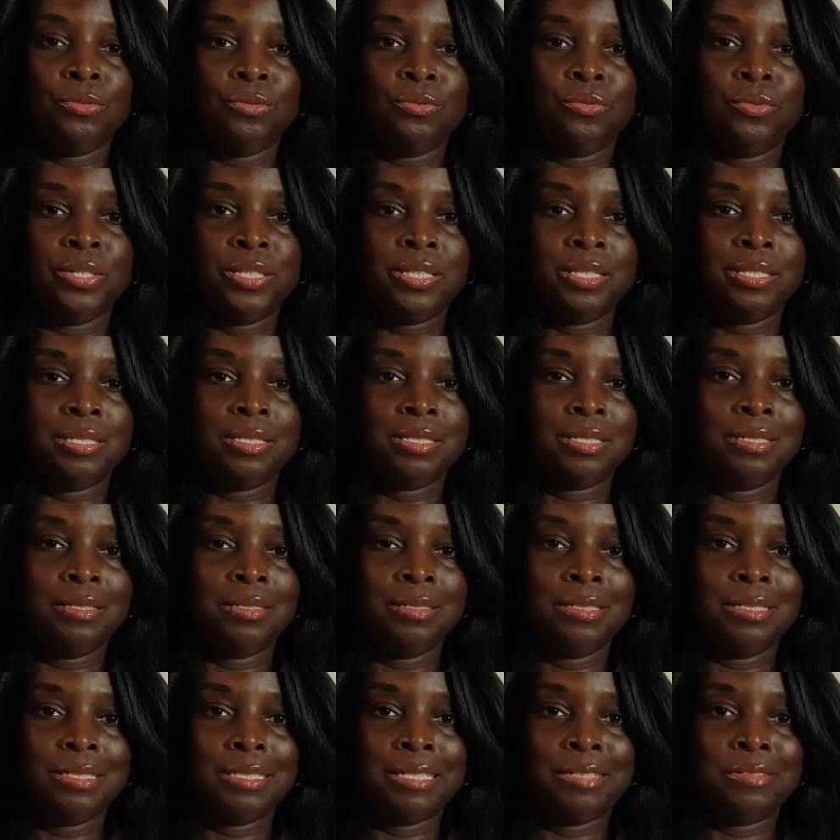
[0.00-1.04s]
with this
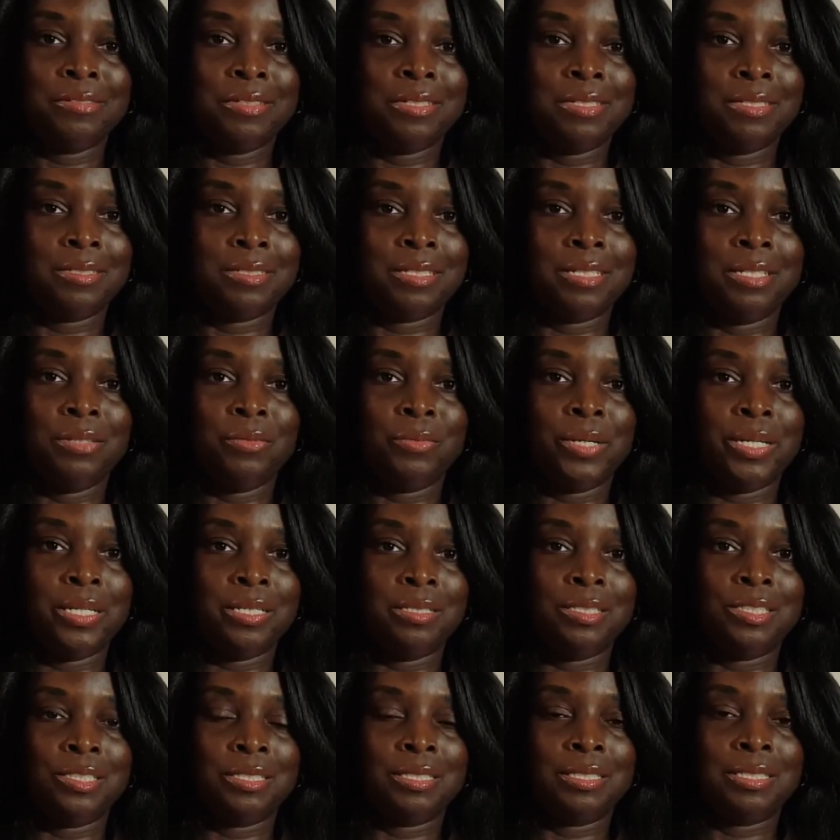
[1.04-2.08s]
illness, I don't think there's any way
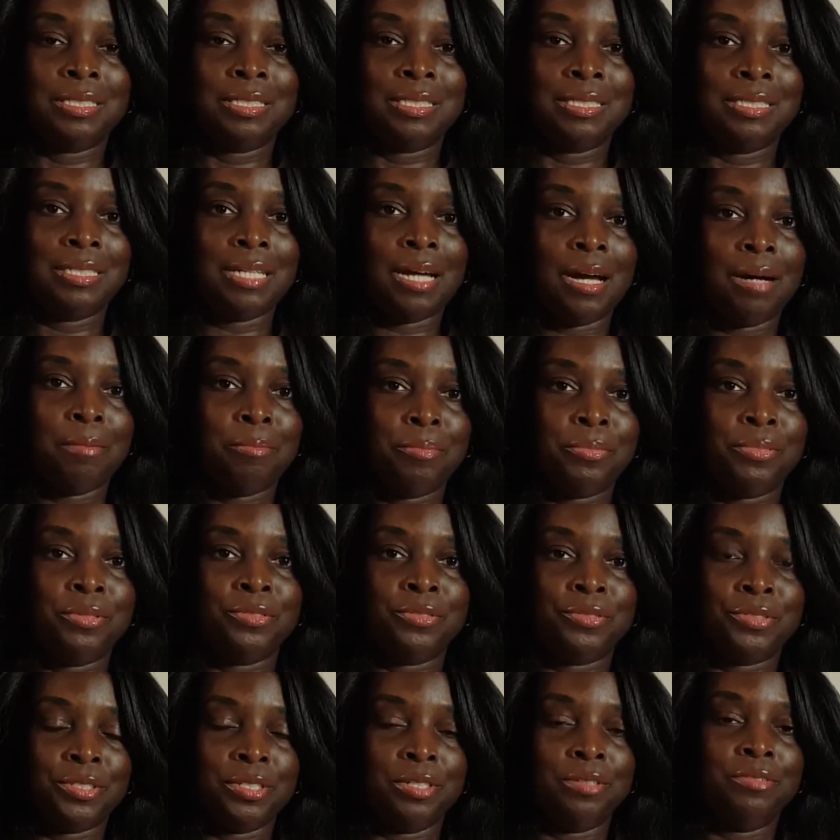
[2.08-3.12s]
to just stop
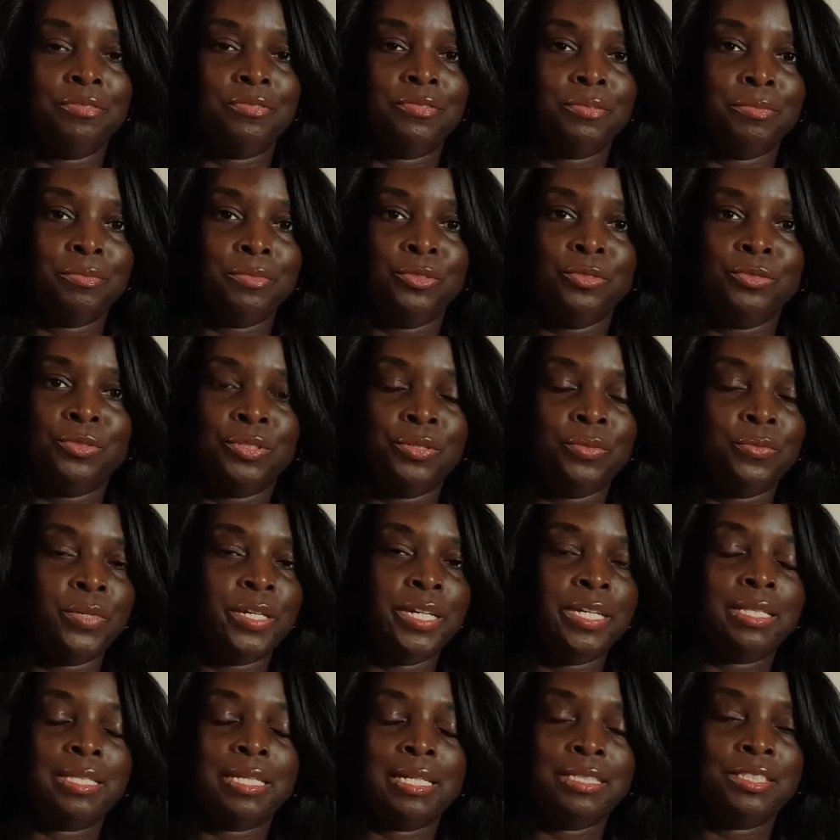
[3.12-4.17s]
yourself from losing
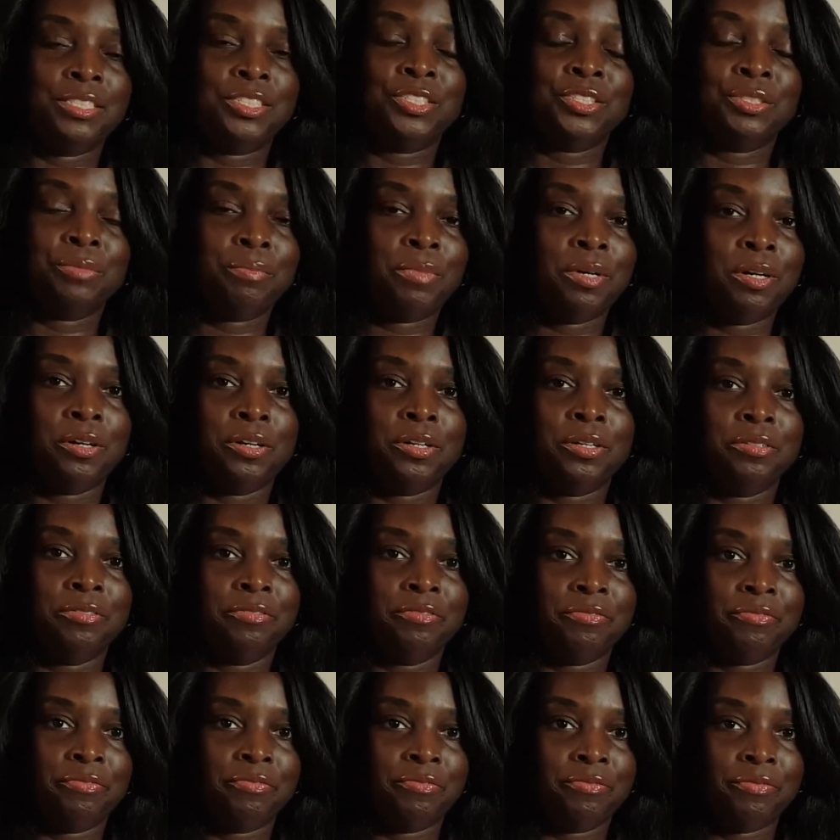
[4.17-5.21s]
weight. That's just a part of